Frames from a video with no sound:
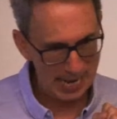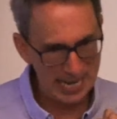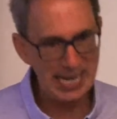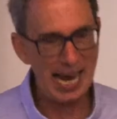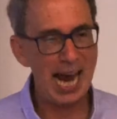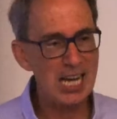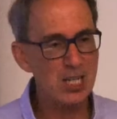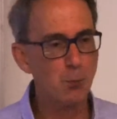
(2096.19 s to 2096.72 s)
it
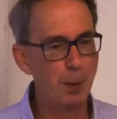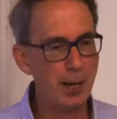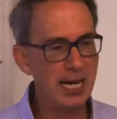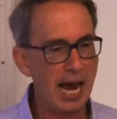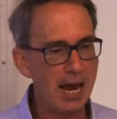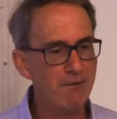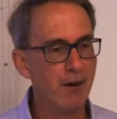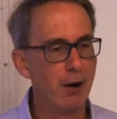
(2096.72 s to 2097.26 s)
has been
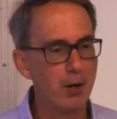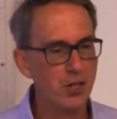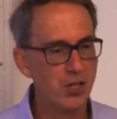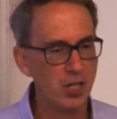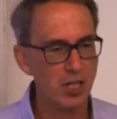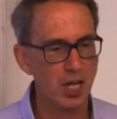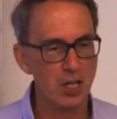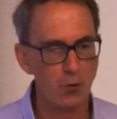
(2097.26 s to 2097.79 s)
a very
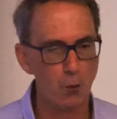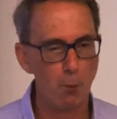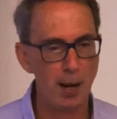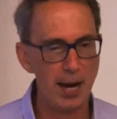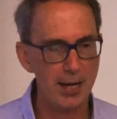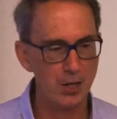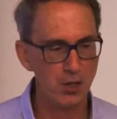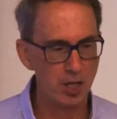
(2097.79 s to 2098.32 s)
successful
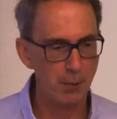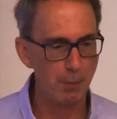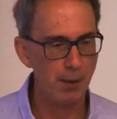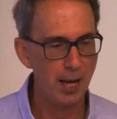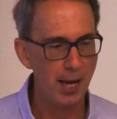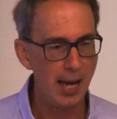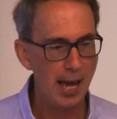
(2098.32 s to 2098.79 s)
partnership.